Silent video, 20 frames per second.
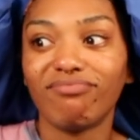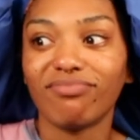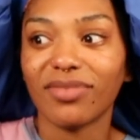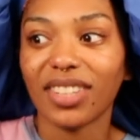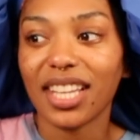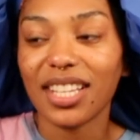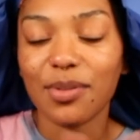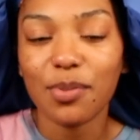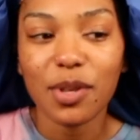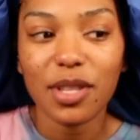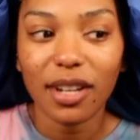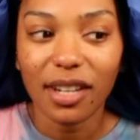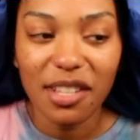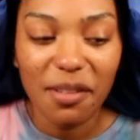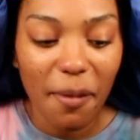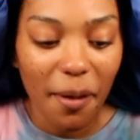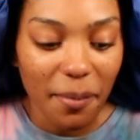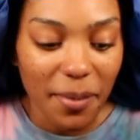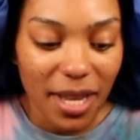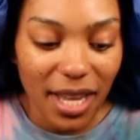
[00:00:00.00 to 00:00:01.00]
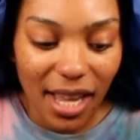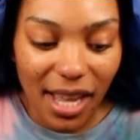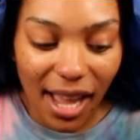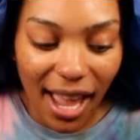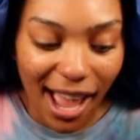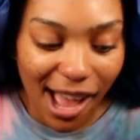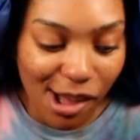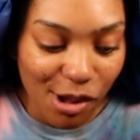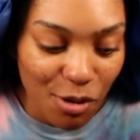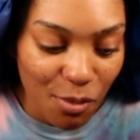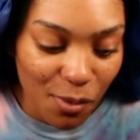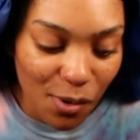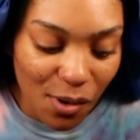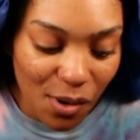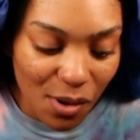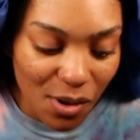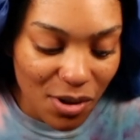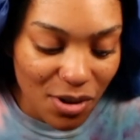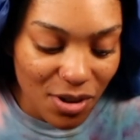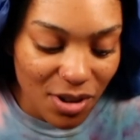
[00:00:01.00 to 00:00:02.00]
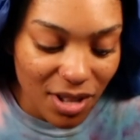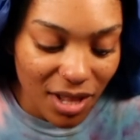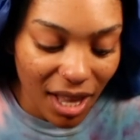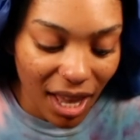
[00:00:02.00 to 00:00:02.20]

because we talked about being accountable,